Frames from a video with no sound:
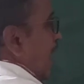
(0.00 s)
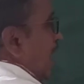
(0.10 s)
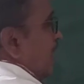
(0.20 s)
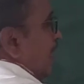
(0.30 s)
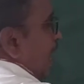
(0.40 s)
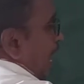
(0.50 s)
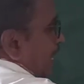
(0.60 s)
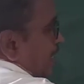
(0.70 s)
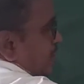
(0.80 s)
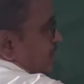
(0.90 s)
and
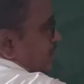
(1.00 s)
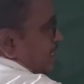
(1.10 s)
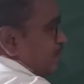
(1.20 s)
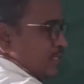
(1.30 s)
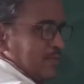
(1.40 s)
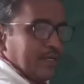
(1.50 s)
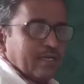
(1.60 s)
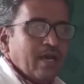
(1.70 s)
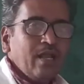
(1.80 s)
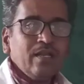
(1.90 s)
angle in the same segment
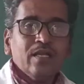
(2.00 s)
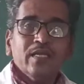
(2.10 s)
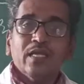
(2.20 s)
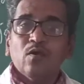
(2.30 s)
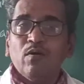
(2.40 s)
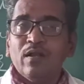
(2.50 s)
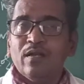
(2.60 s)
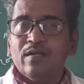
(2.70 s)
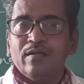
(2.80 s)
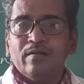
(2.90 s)
are
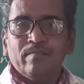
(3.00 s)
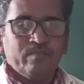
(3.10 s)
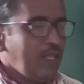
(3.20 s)
equal.